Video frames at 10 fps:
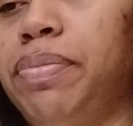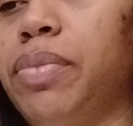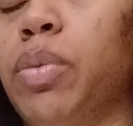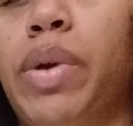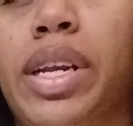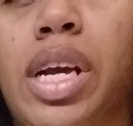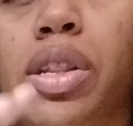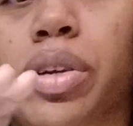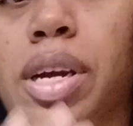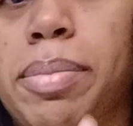red
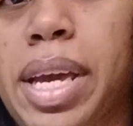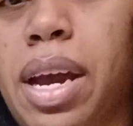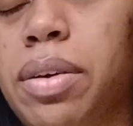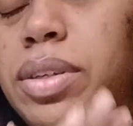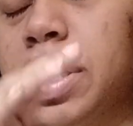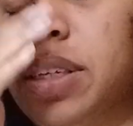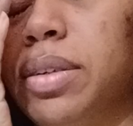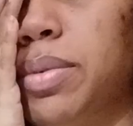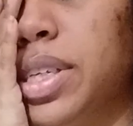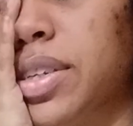color coming out here,
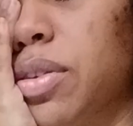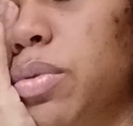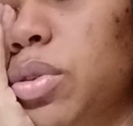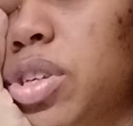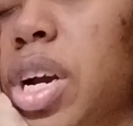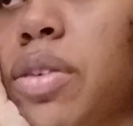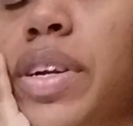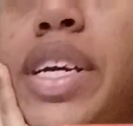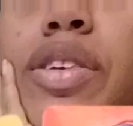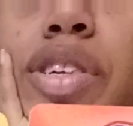which is the root chakra
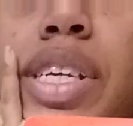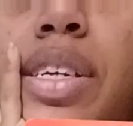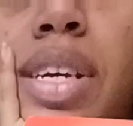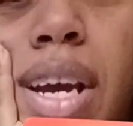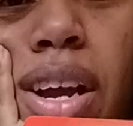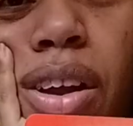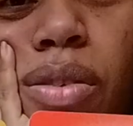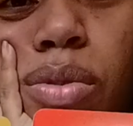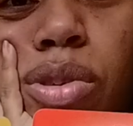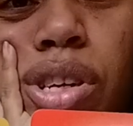energy,
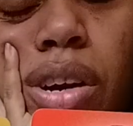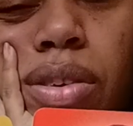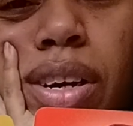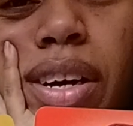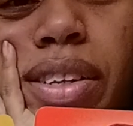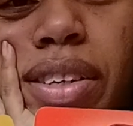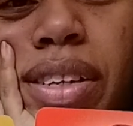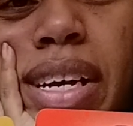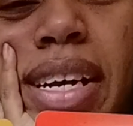root chakra color.